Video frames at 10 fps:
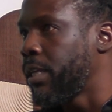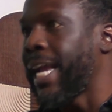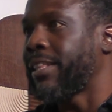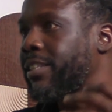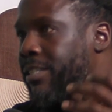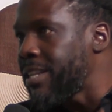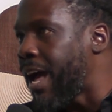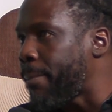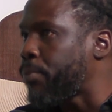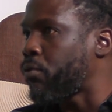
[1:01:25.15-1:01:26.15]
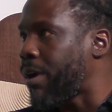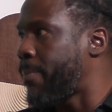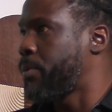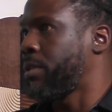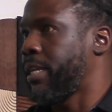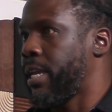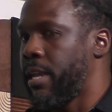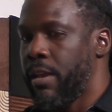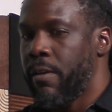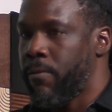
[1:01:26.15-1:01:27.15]
Yeah, that does not properly
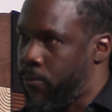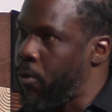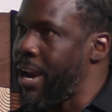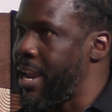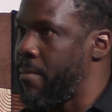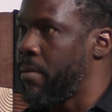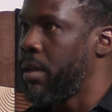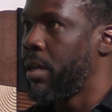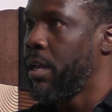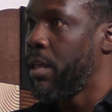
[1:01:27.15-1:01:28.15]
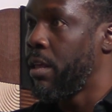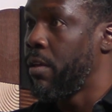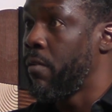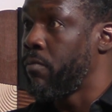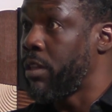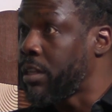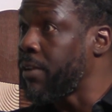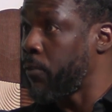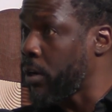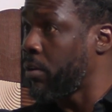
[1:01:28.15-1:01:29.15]
frame the
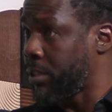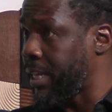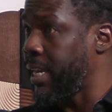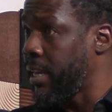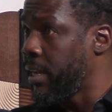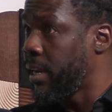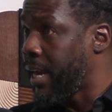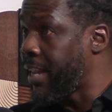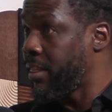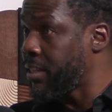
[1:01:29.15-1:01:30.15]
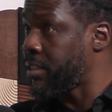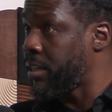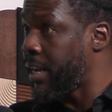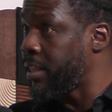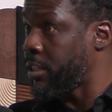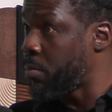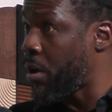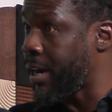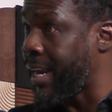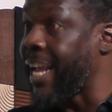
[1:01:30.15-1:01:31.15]
difficulty in this
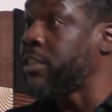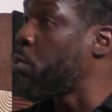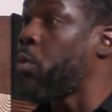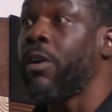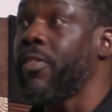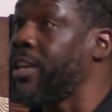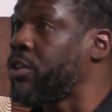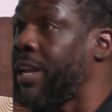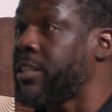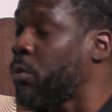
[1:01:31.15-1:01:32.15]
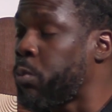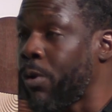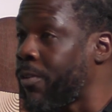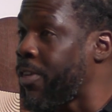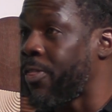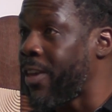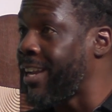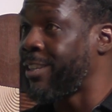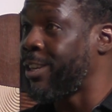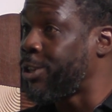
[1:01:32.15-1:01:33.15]
market. It's a worthy thing
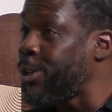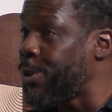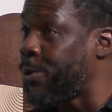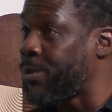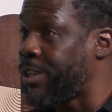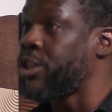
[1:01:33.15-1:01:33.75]
to do, to